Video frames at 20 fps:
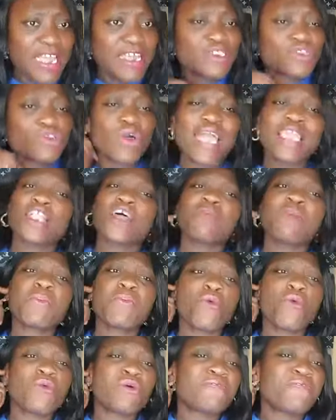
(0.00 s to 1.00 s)
So a lot of
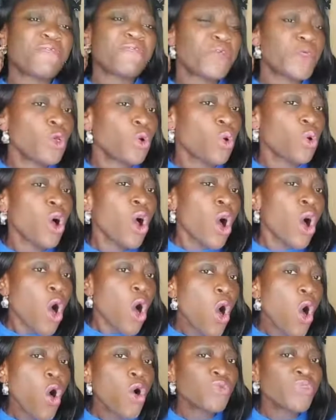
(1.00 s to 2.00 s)
people will feel,
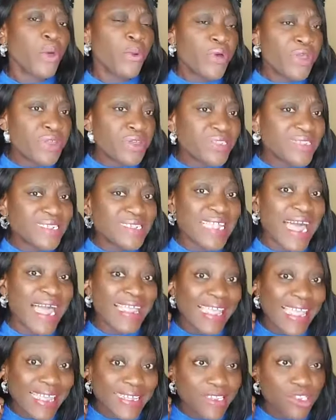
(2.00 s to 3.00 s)
oh, they will use this
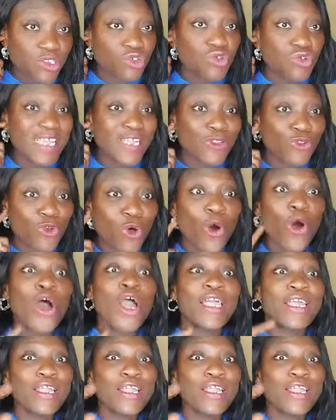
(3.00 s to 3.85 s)
against you in law.